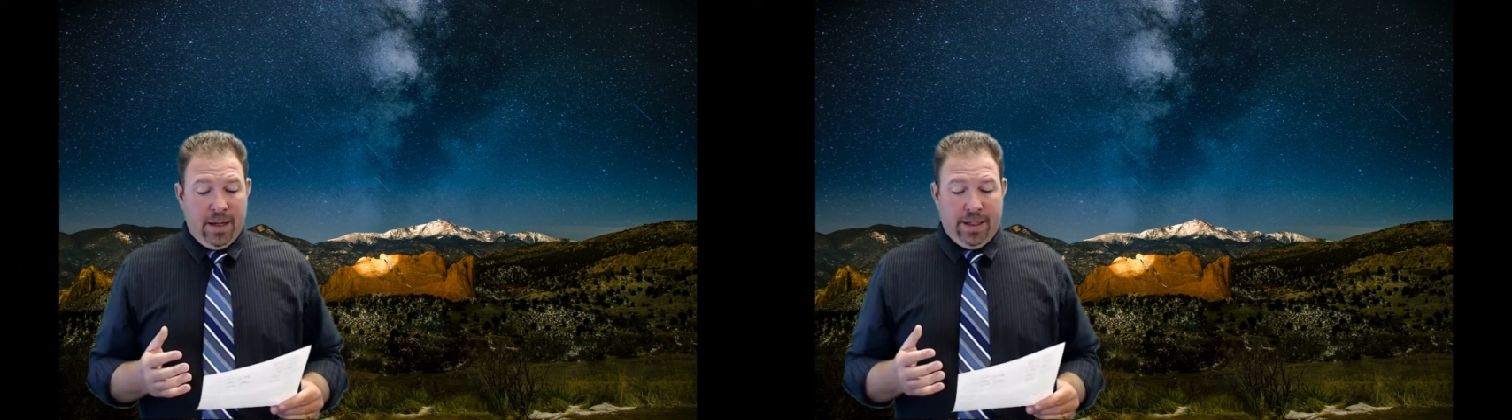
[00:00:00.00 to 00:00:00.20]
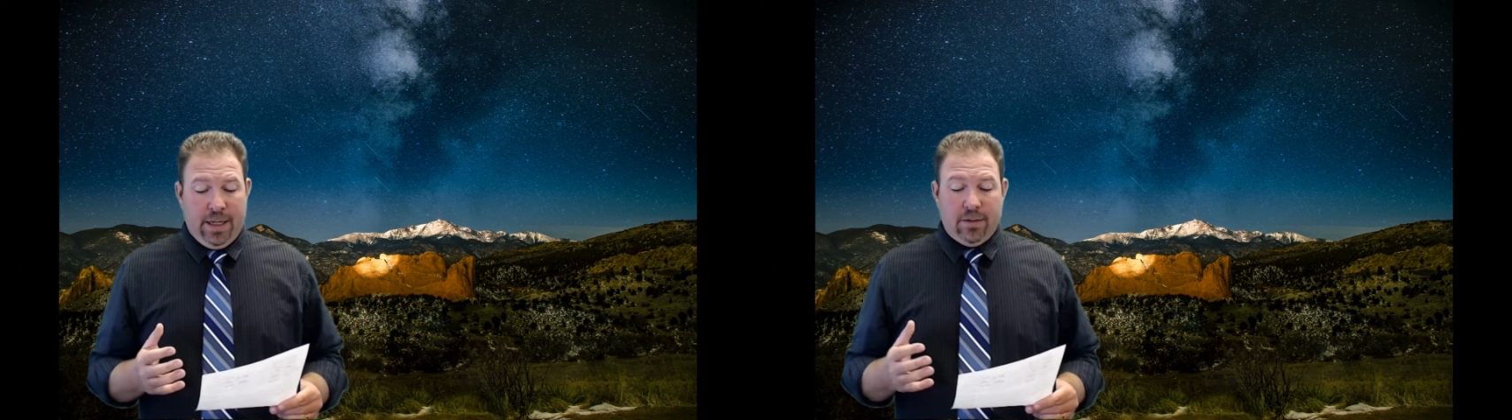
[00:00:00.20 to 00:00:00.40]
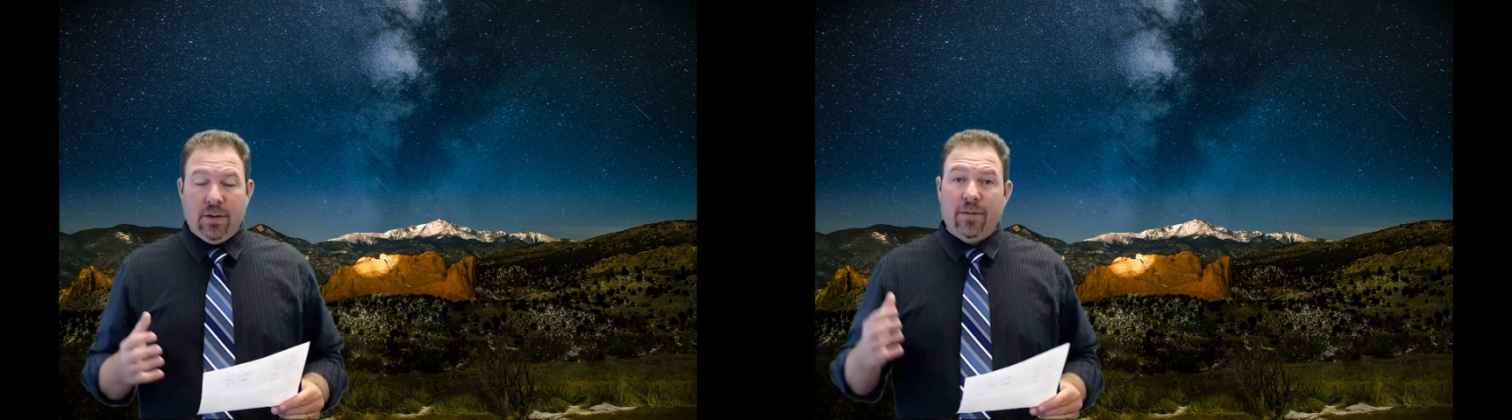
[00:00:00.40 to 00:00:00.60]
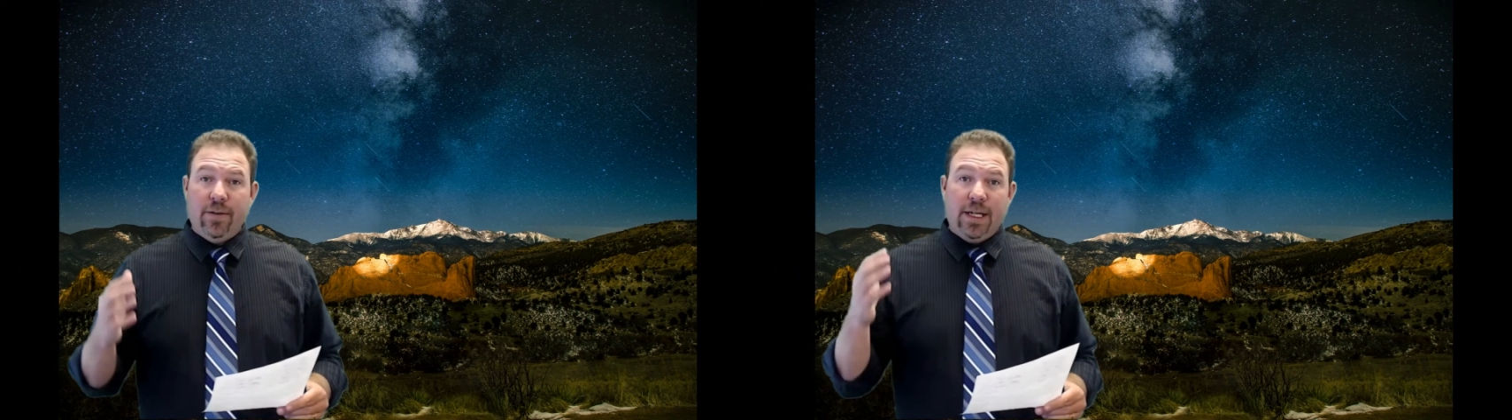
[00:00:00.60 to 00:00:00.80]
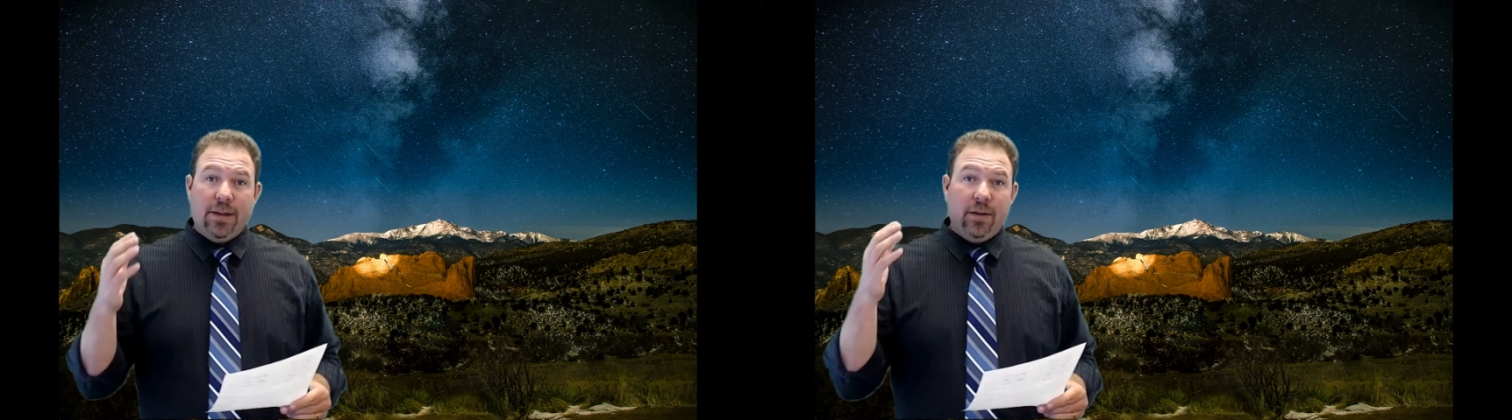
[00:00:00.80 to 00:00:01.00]
Now, don't
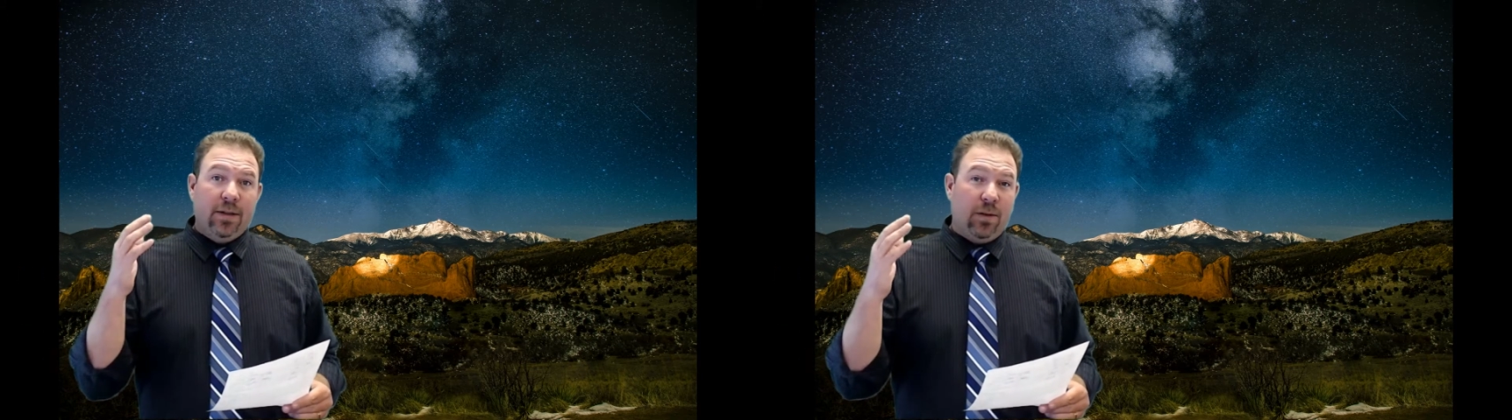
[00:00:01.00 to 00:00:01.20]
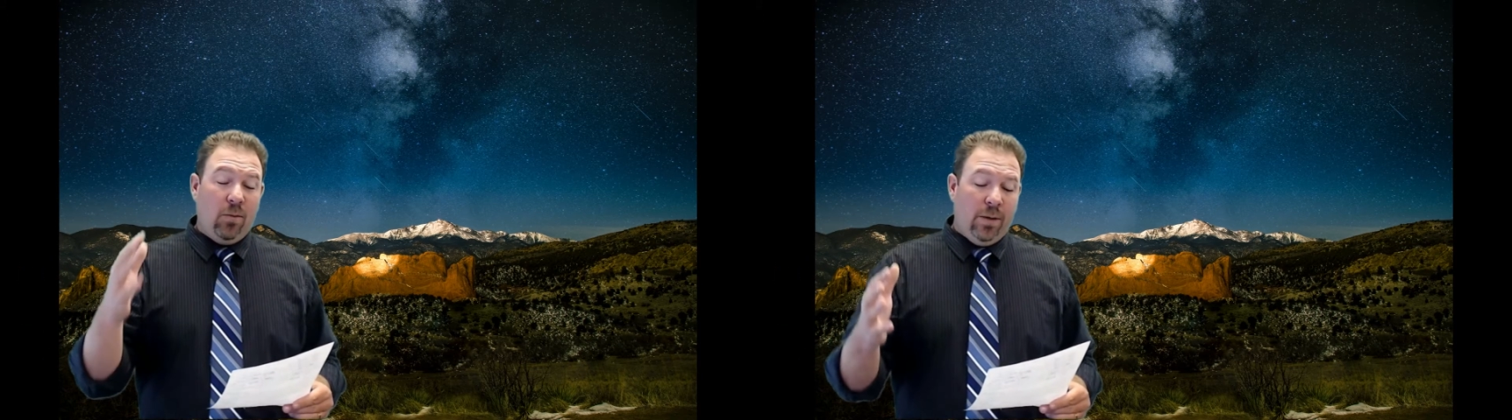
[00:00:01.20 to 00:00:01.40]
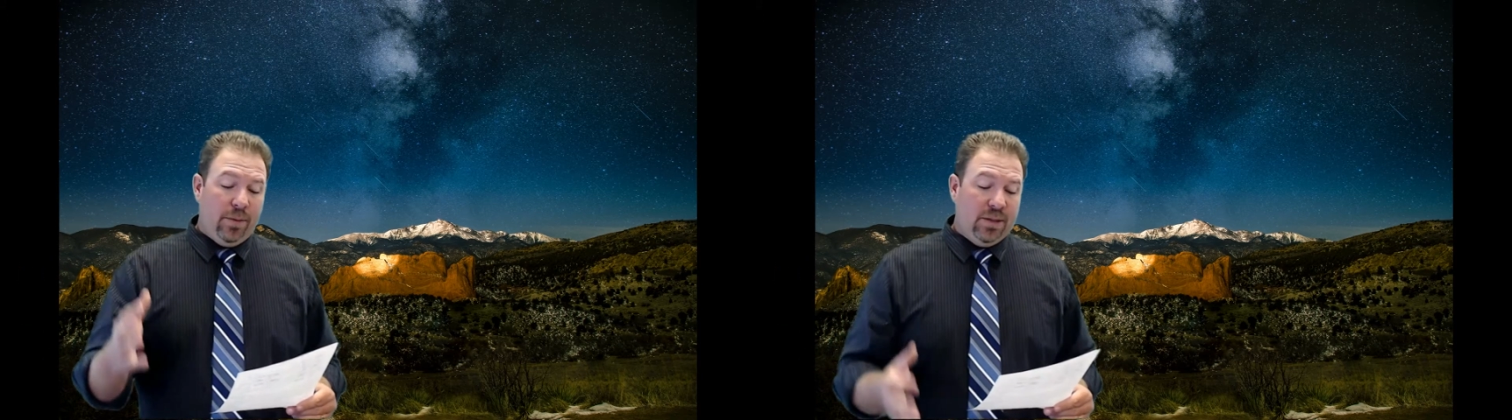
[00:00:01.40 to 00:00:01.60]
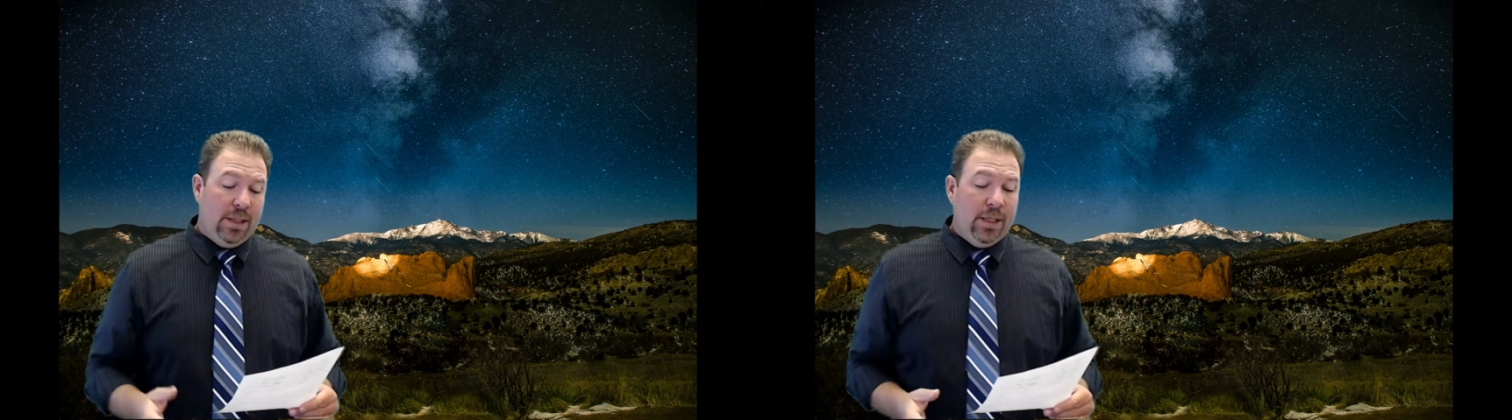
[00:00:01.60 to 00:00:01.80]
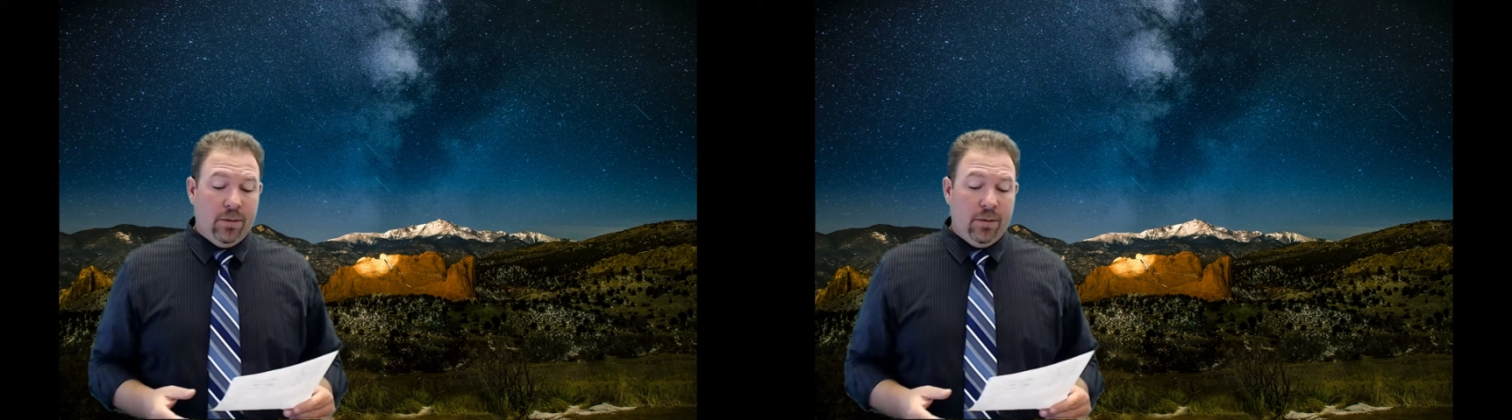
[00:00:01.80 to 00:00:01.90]
forget there is a 1%